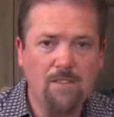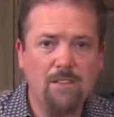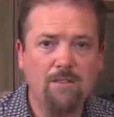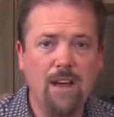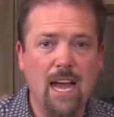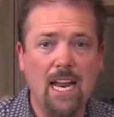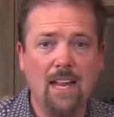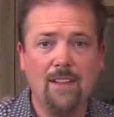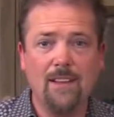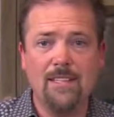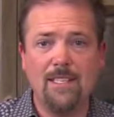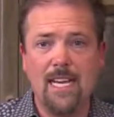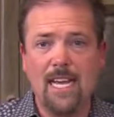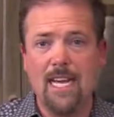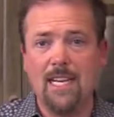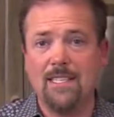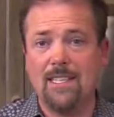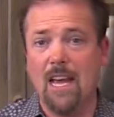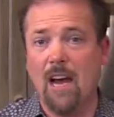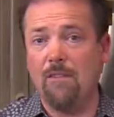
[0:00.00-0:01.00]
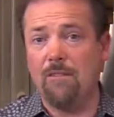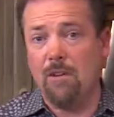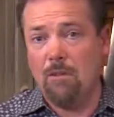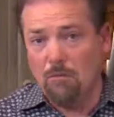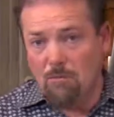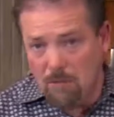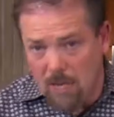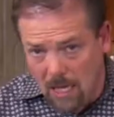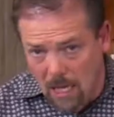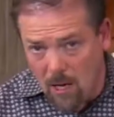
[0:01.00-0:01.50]
the vein and the seeds. Now, if you
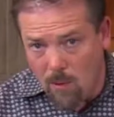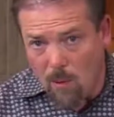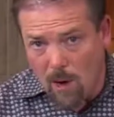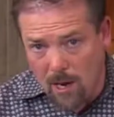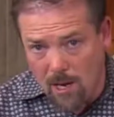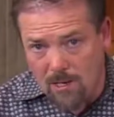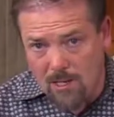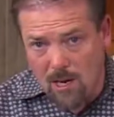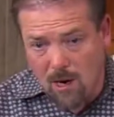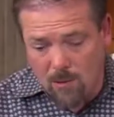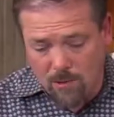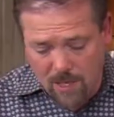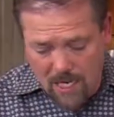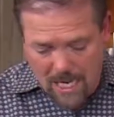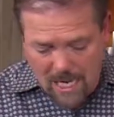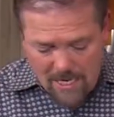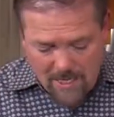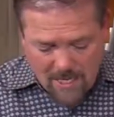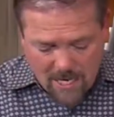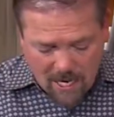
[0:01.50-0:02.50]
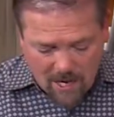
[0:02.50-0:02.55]
really want to tone the heat